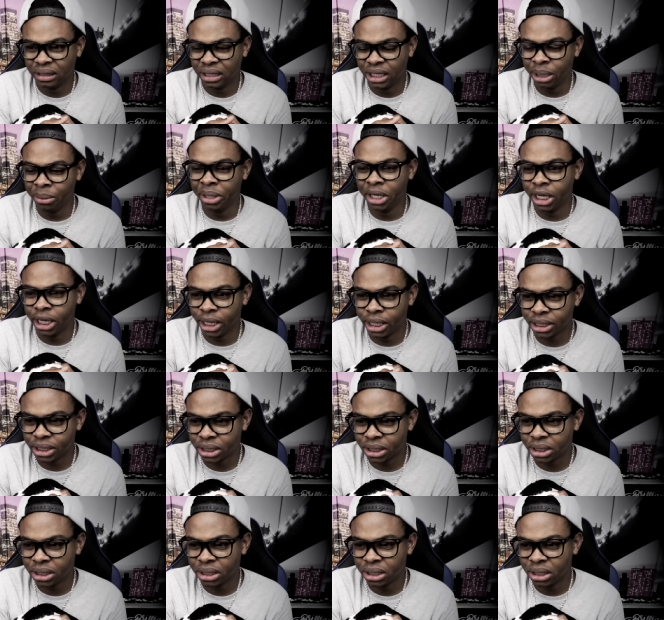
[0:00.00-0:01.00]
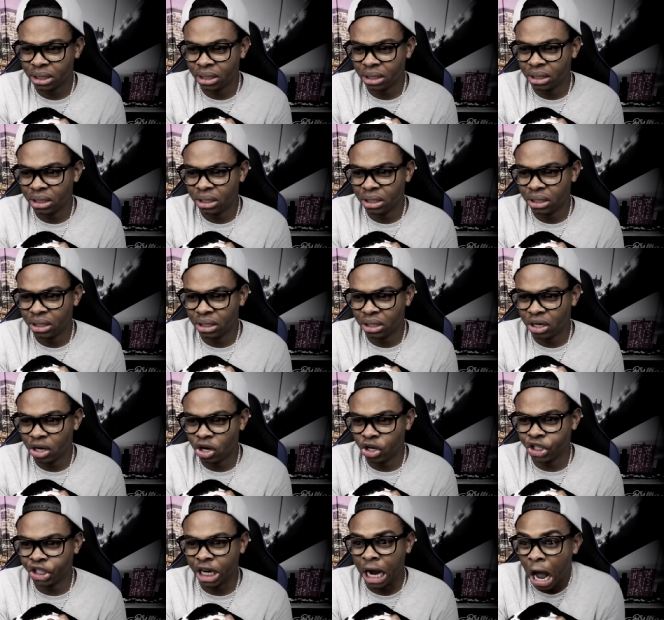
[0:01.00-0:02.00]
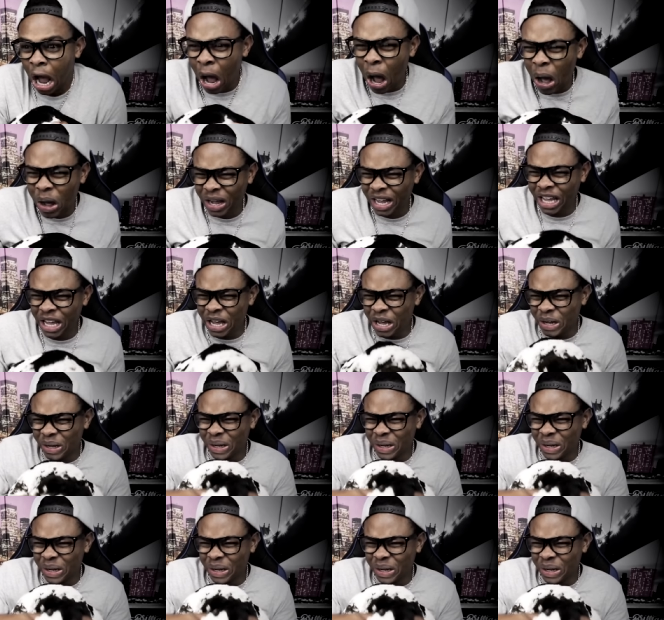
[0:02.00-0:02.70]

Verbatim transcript: Let me guess. Her child. Oh, L!